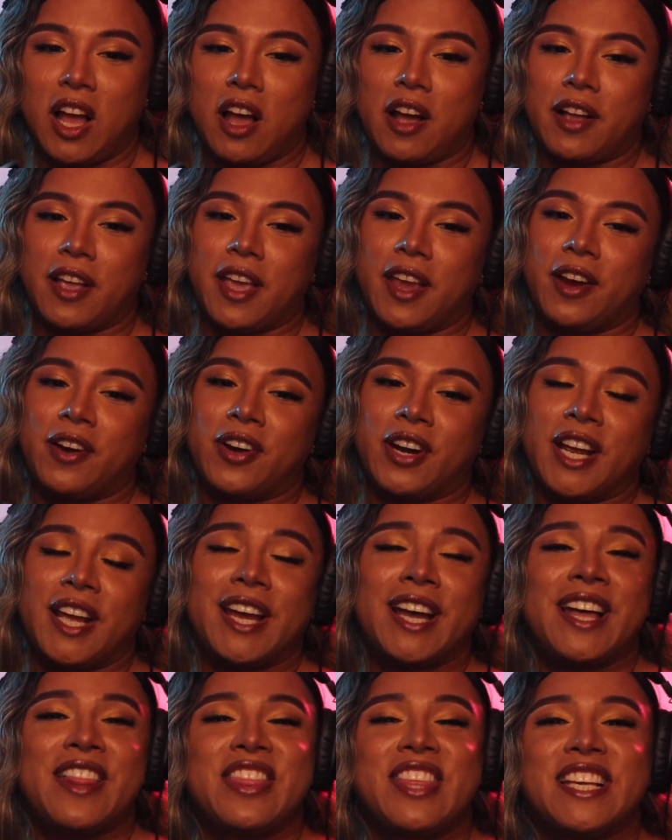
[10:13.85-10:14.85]

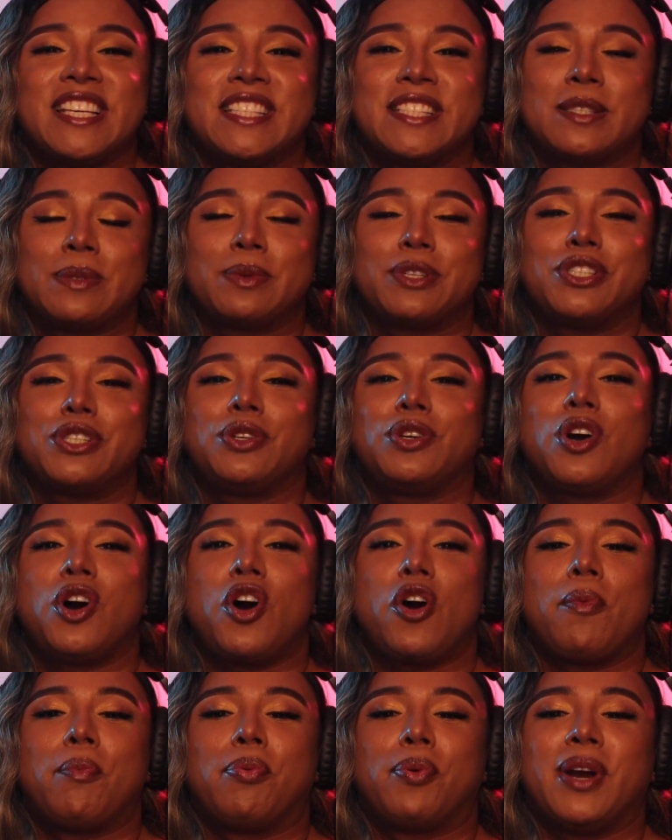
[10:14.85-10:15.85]
A'keria, this is what you
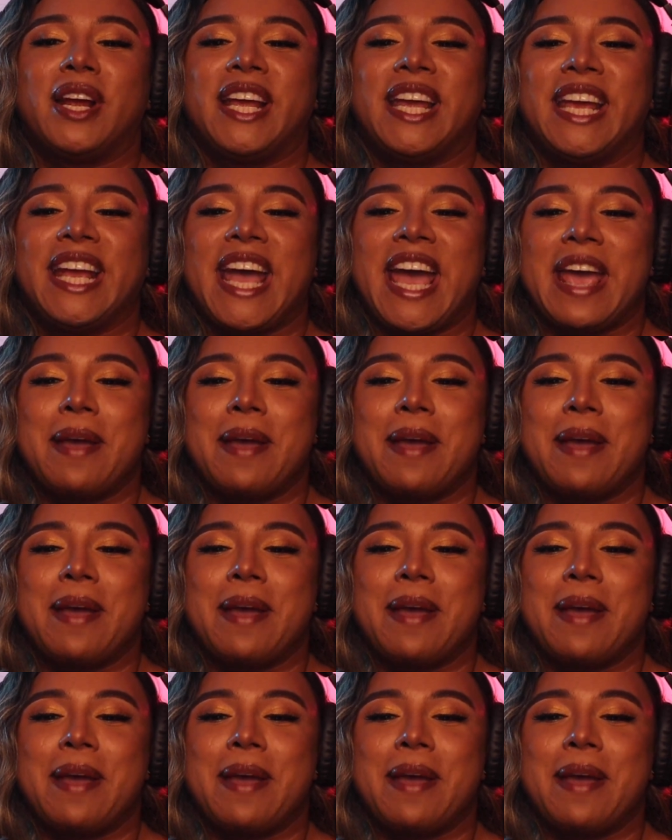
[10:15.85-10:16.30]
call bringing